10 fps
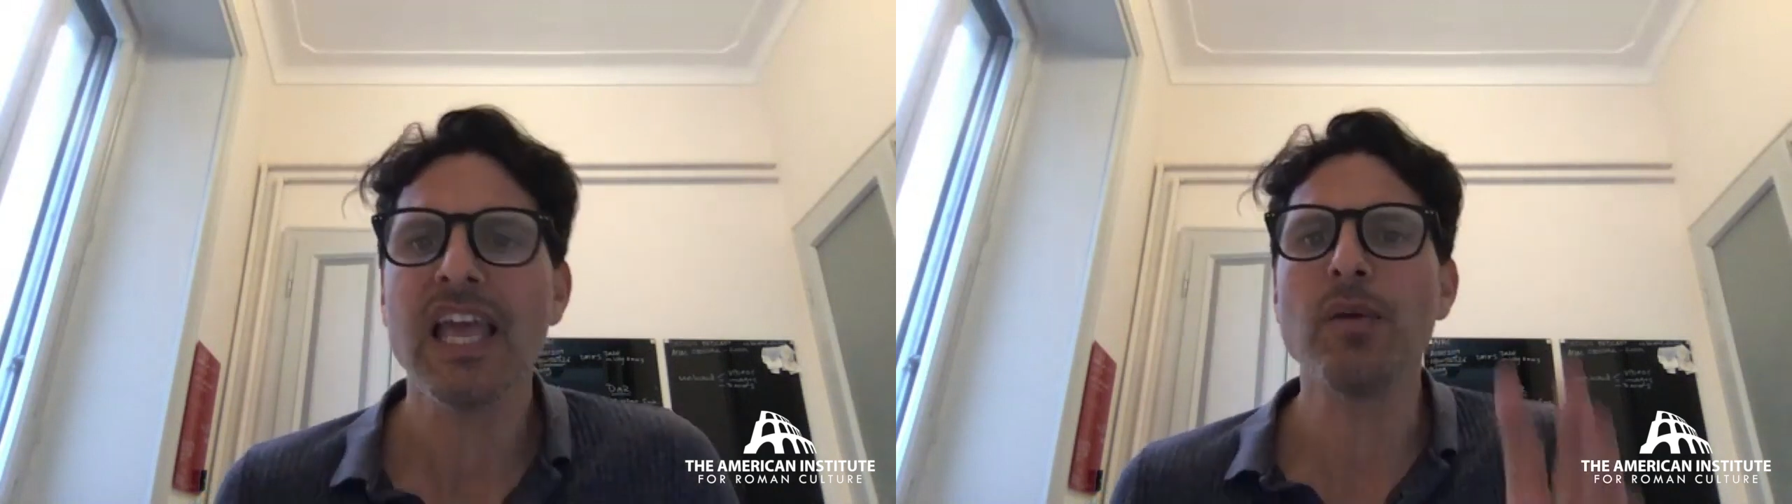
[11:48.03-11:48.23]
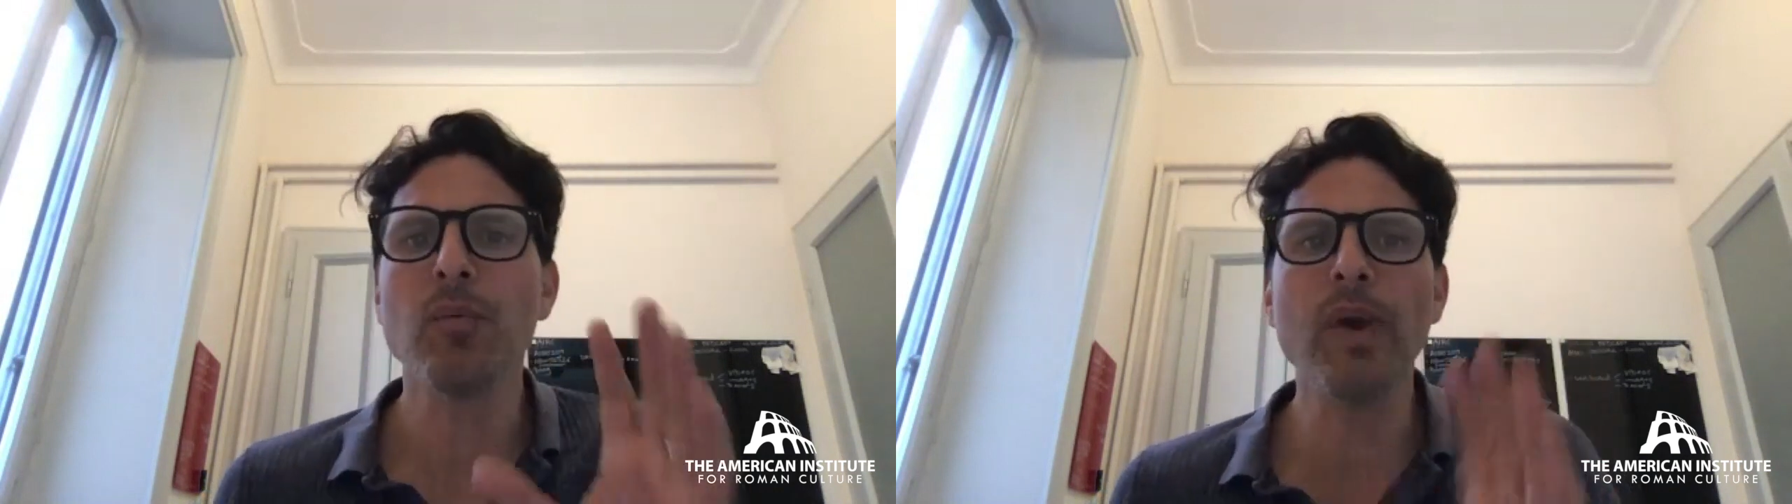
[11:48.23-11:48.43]

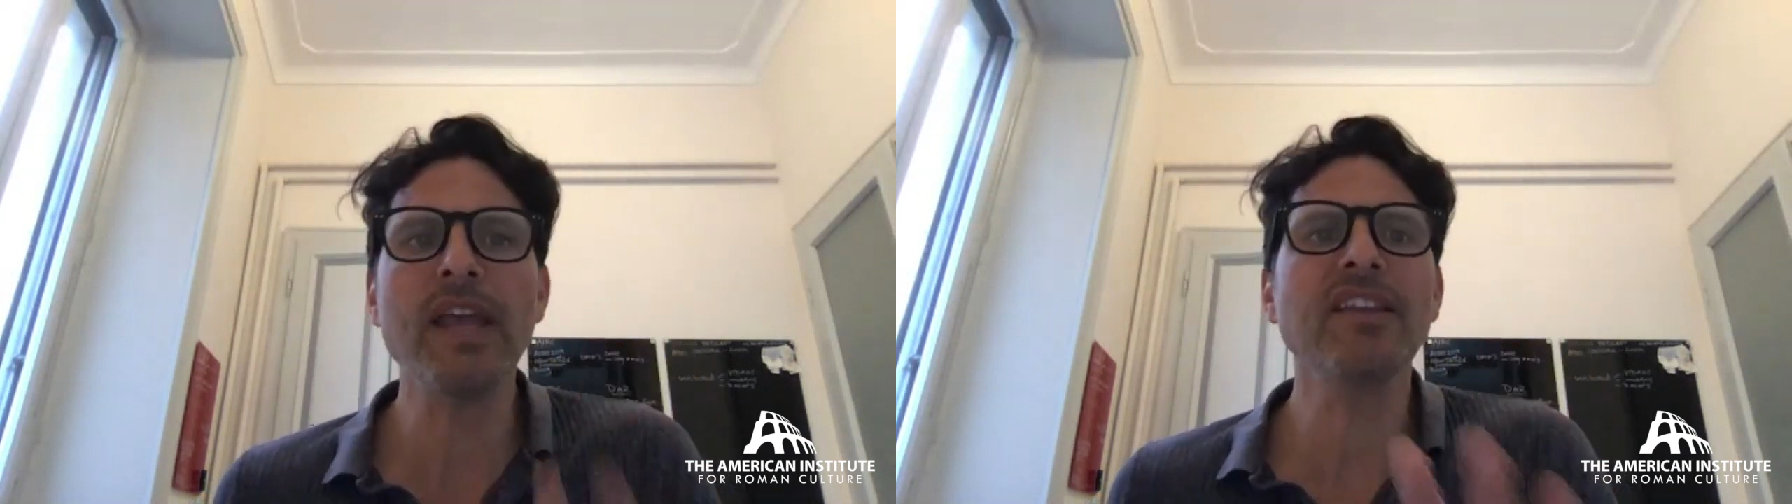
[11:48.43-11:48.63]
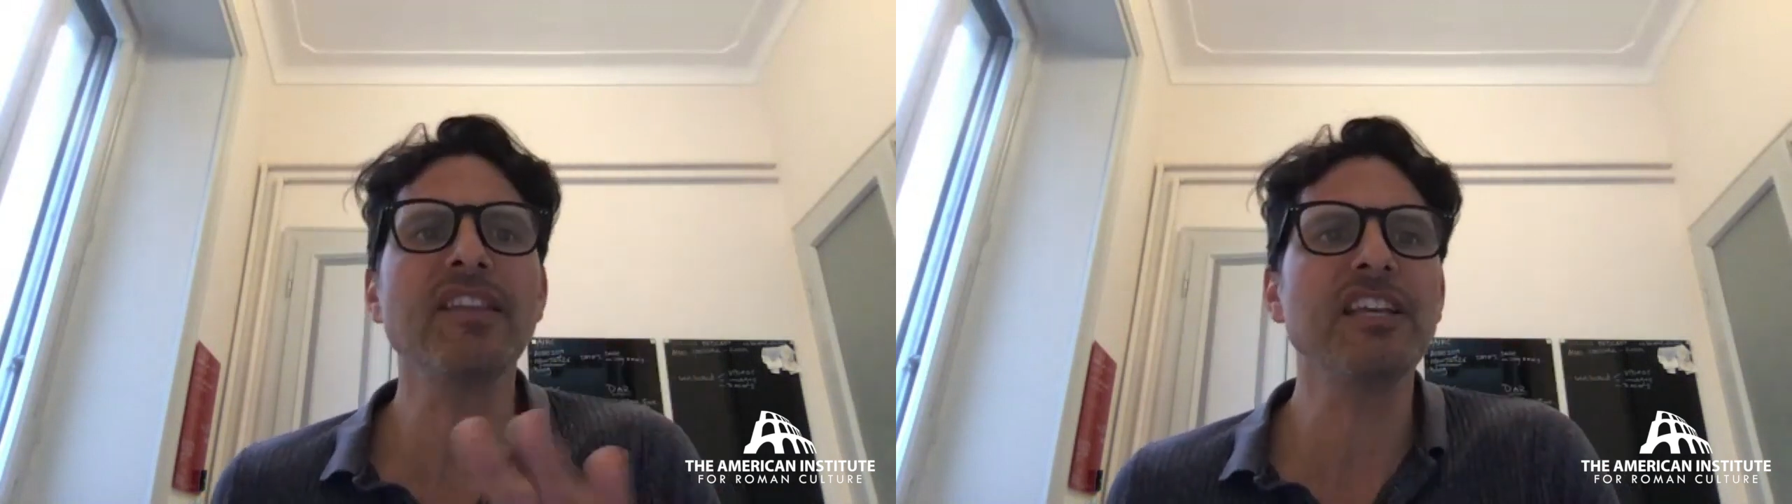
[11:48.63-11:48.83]
And
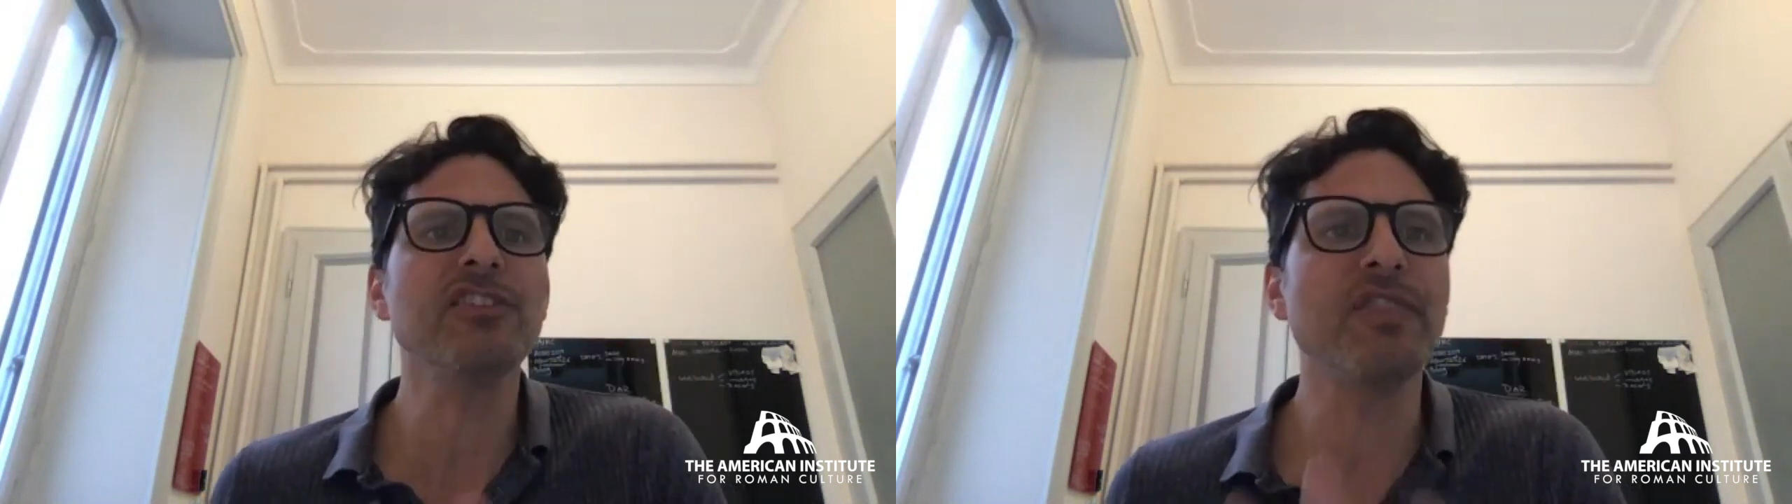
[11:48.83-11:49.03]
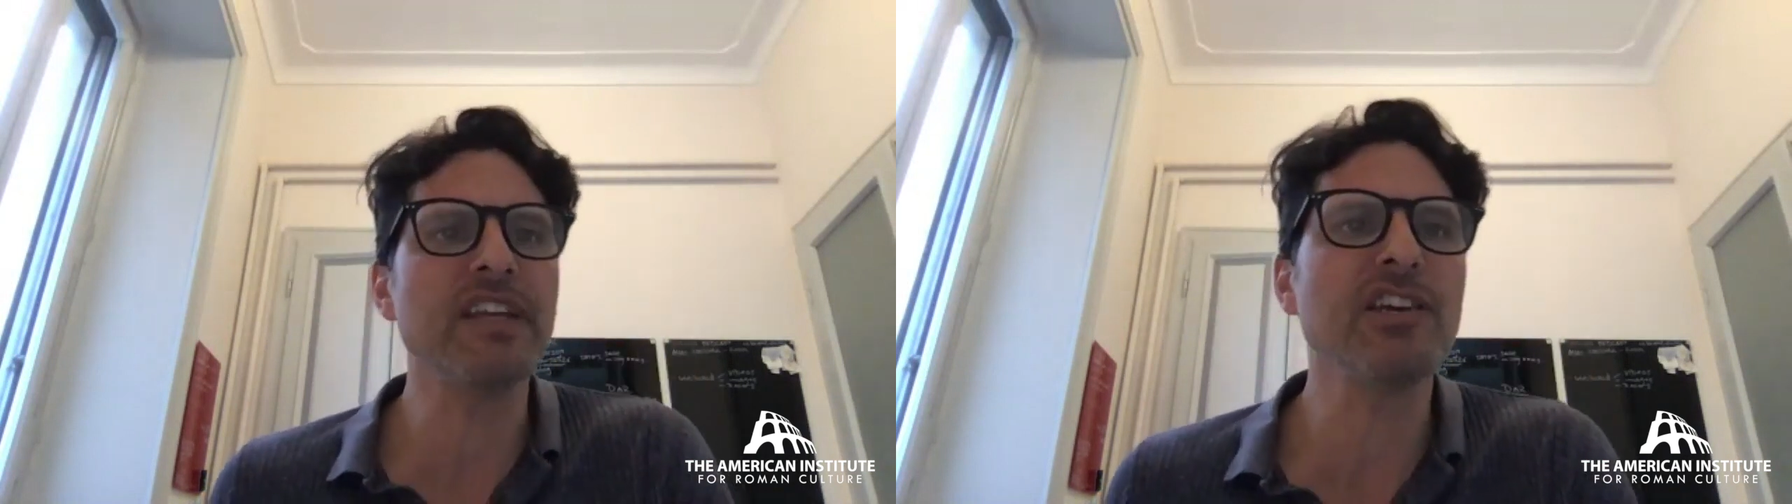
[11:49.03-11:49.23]
when
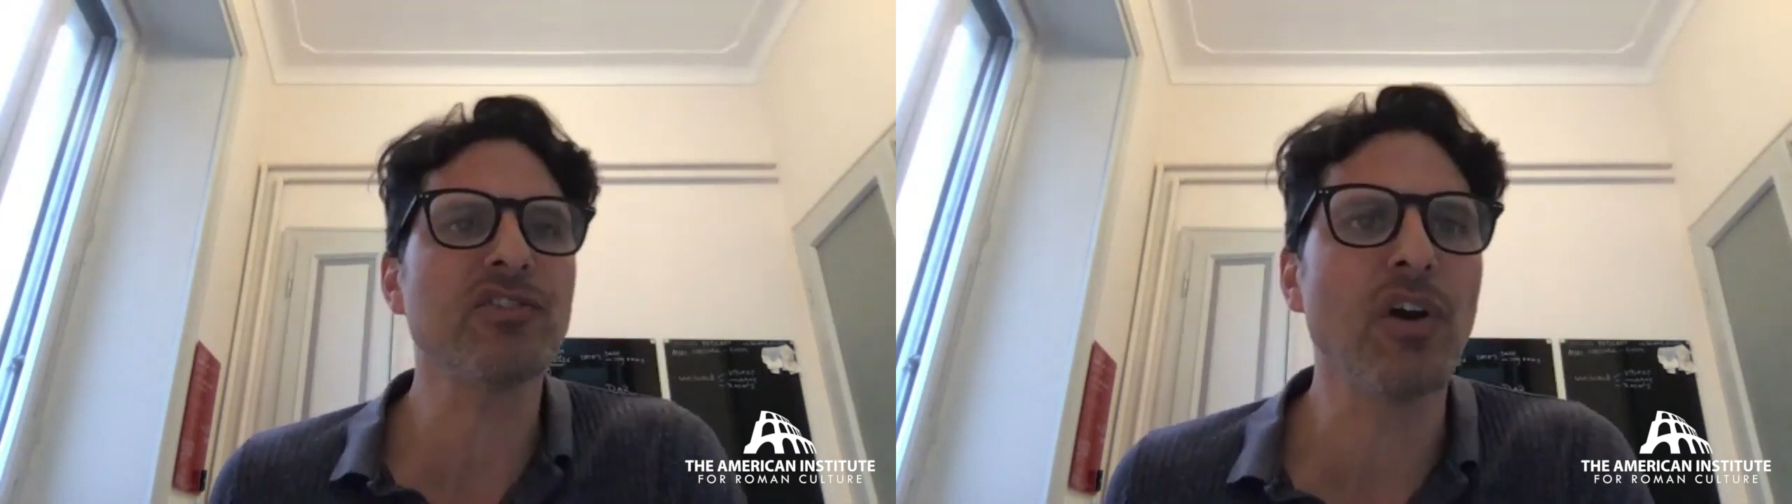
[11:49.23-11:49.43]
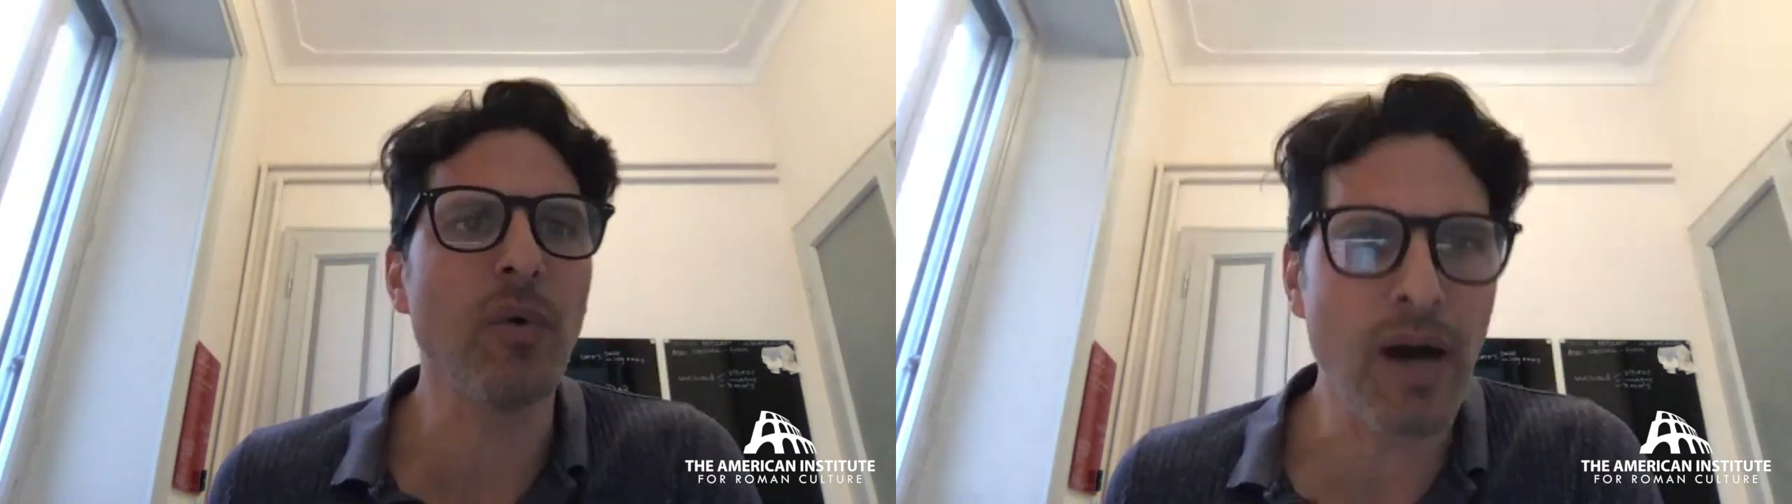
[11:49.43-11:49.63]
these
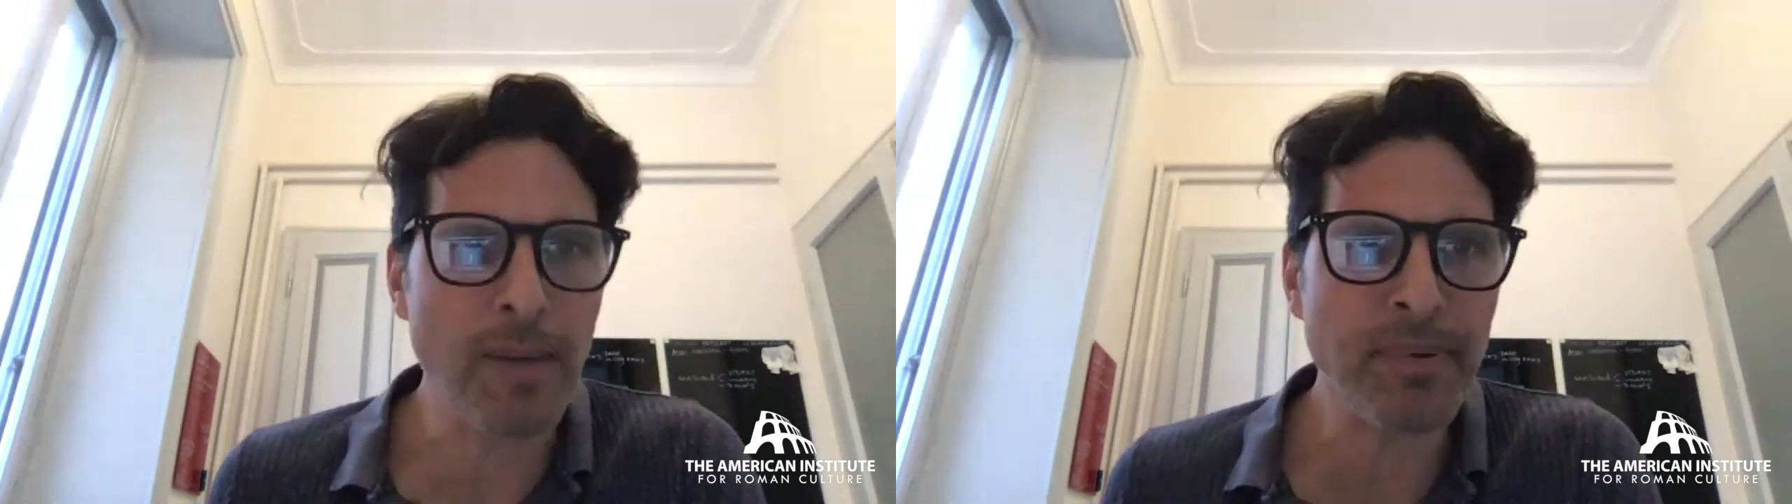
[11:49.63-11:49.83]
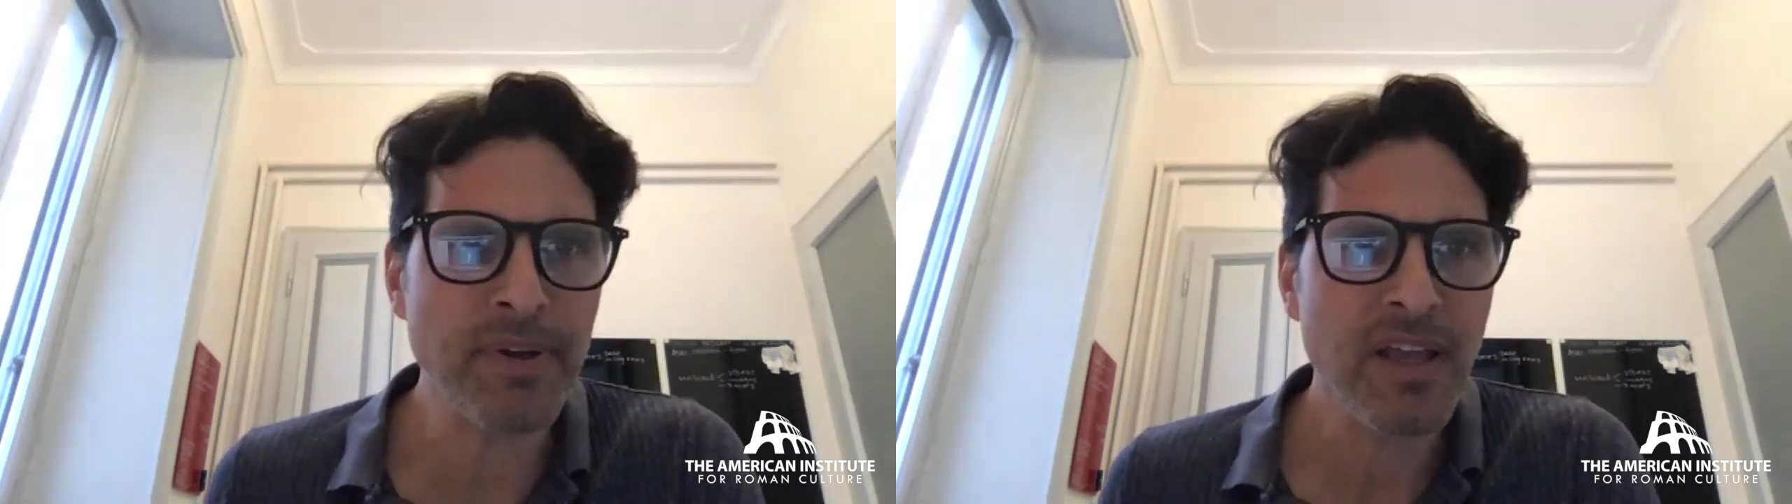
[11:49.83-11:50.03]
videos go
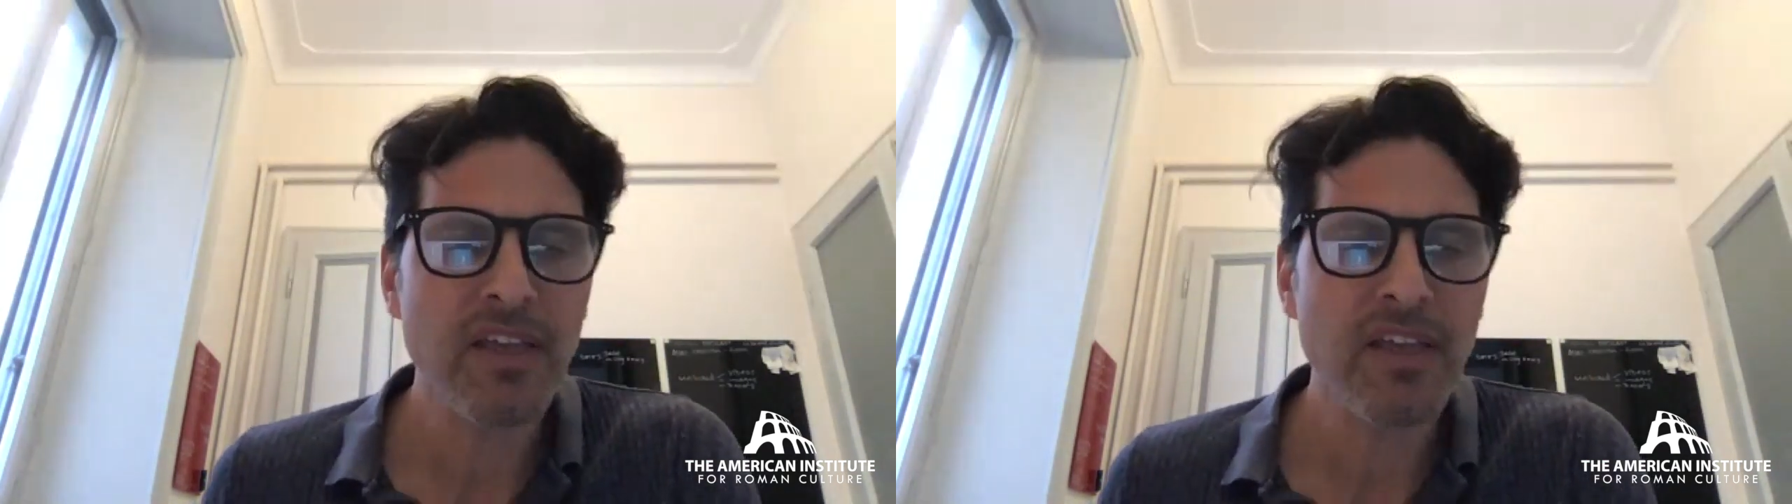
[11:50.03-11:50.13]
up,